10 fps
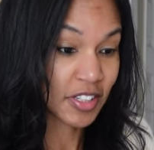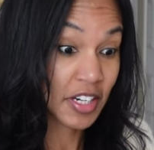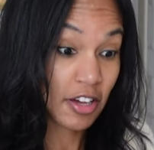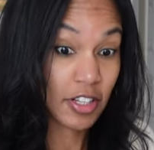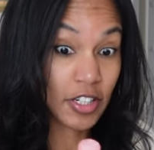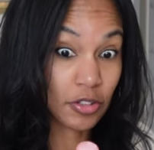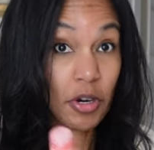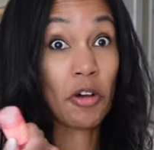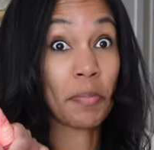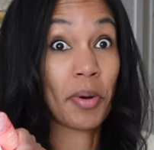And now that I know
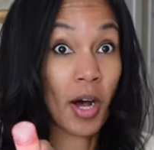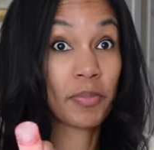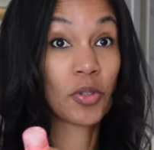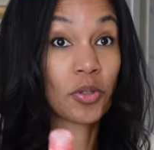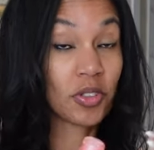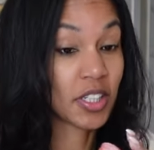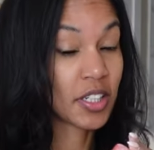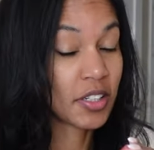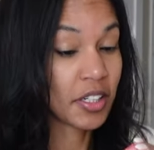how to pop the whole lid,